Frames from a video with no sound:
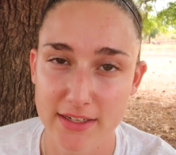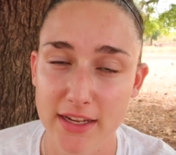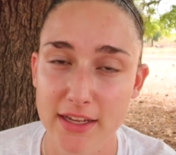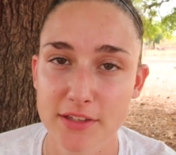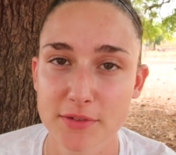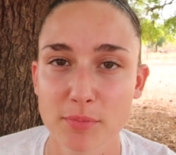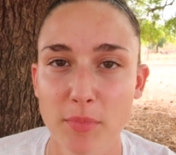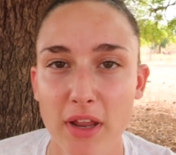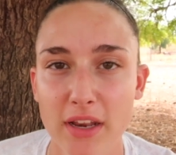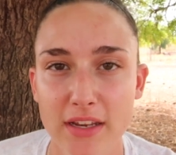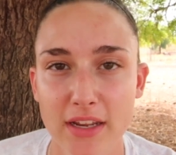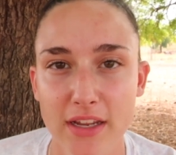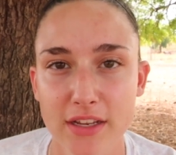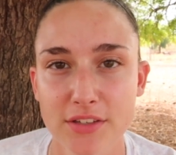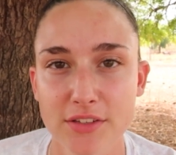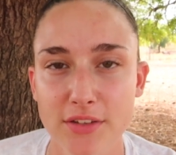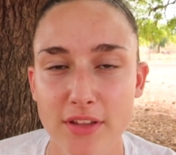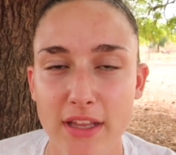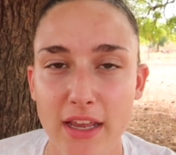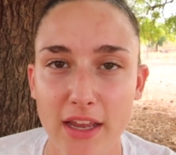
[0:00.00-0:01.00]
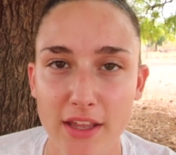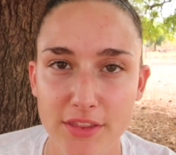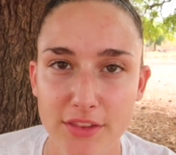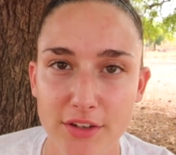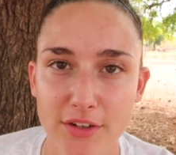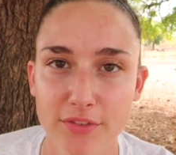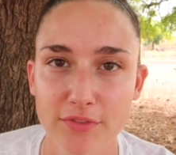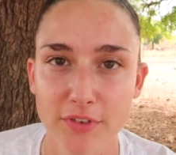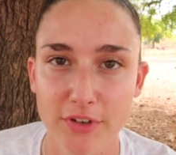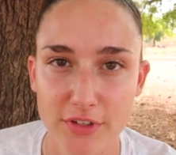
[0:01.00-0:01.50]
Today's Monday, so they
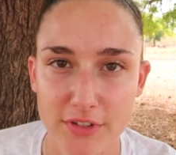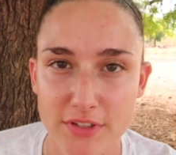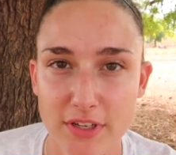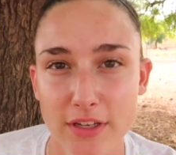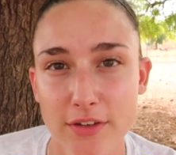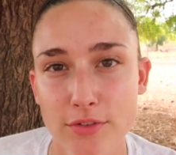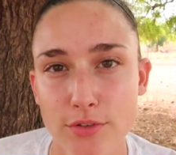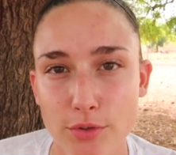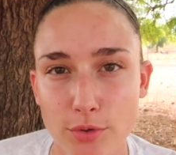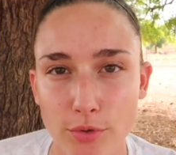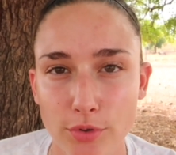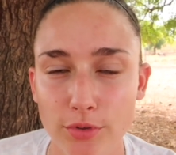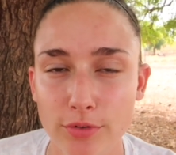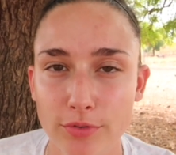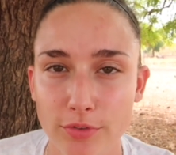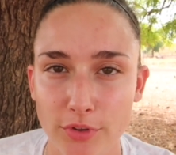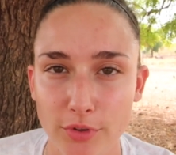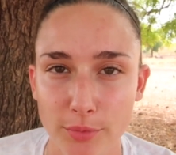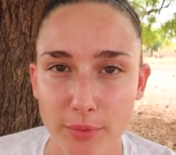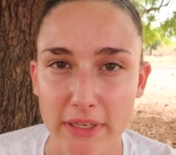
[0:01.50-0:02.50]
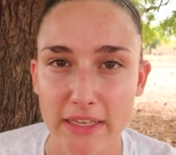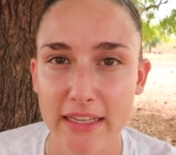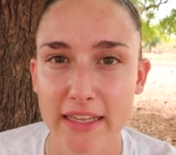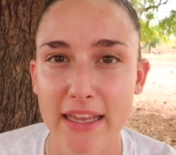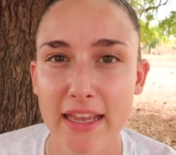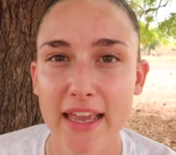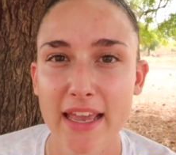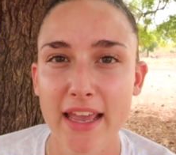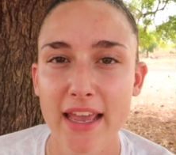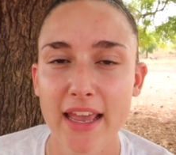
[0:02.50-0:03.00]
have their first day of school for the week.